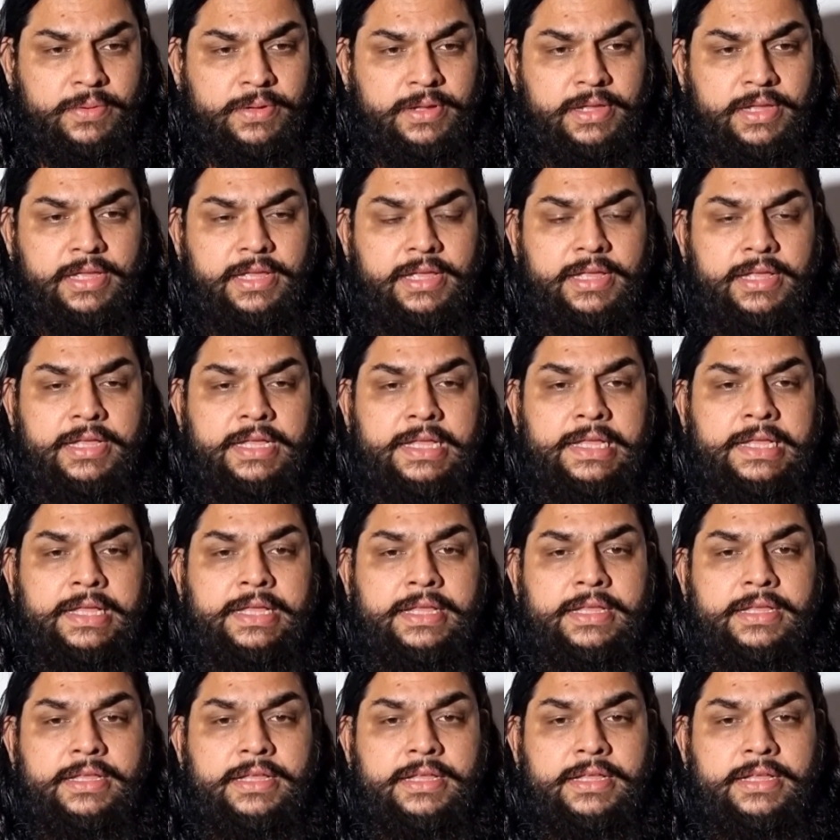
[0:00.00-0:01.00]
Okay.
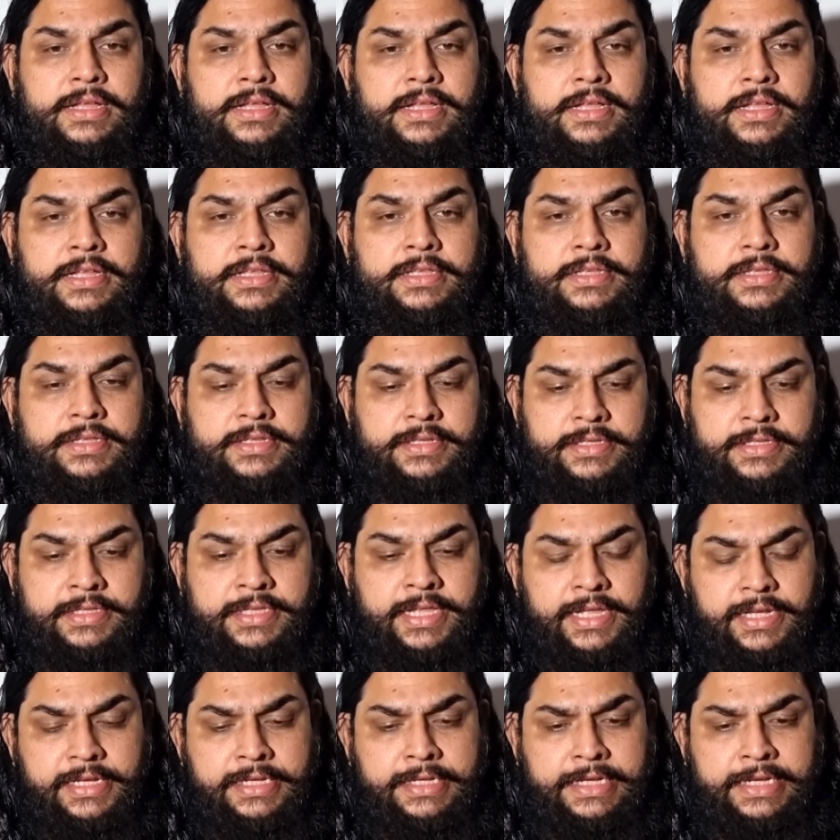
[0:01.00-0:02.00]

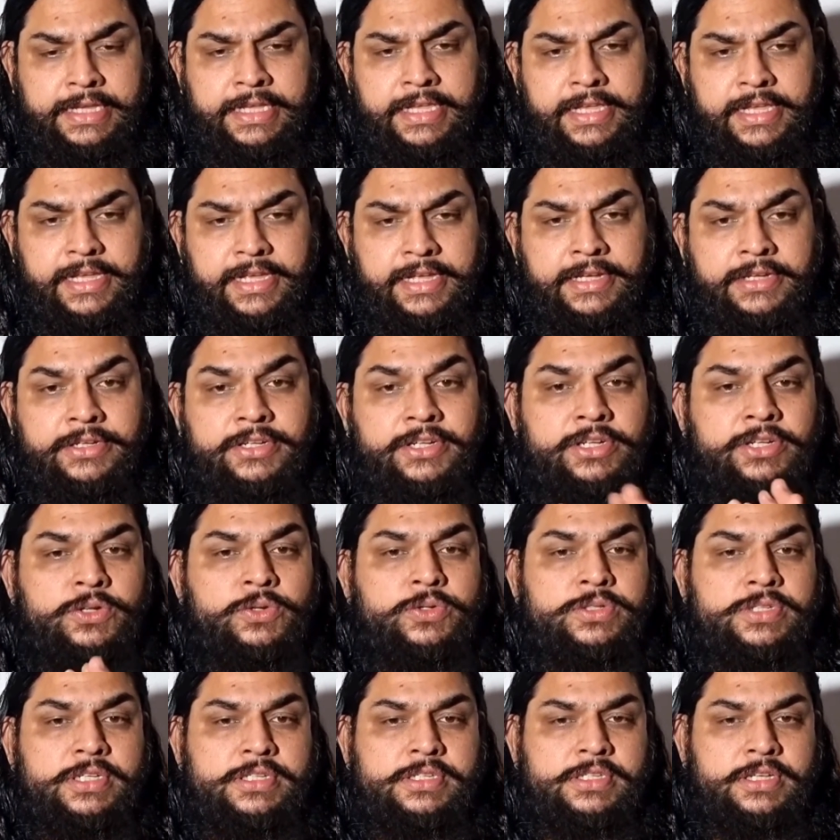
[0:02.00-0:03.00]
Then he
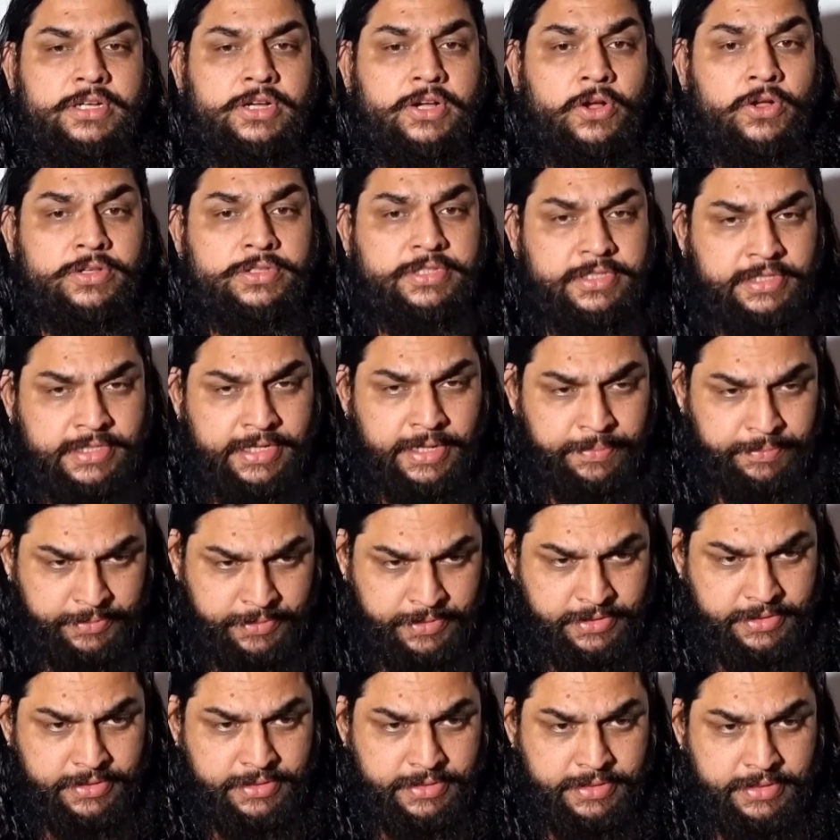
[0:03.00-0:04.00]
introduces a
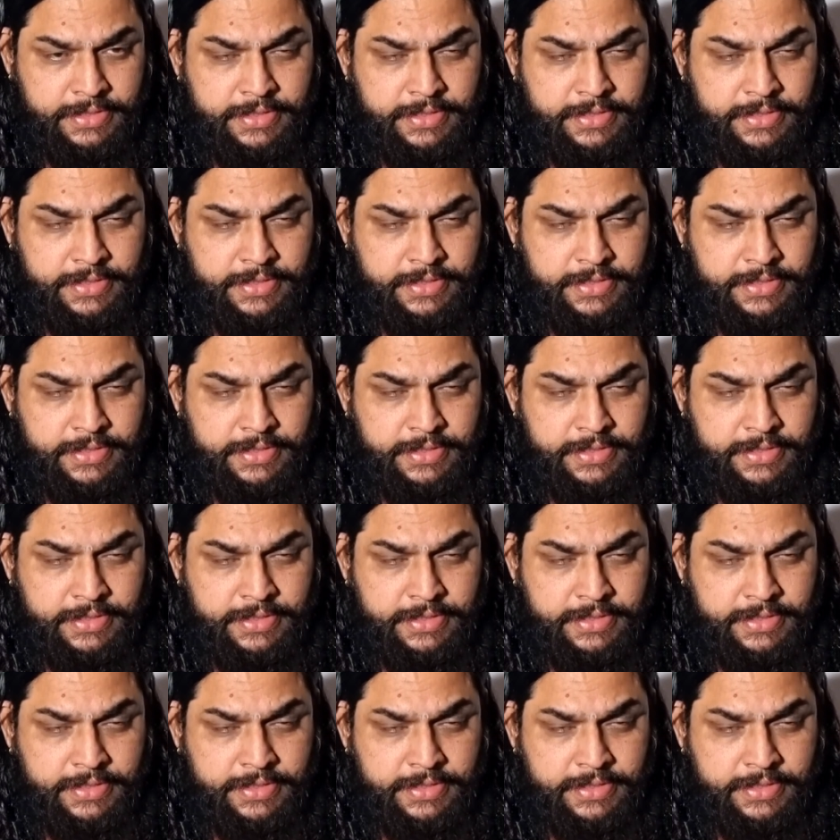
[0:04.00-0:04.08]
concept.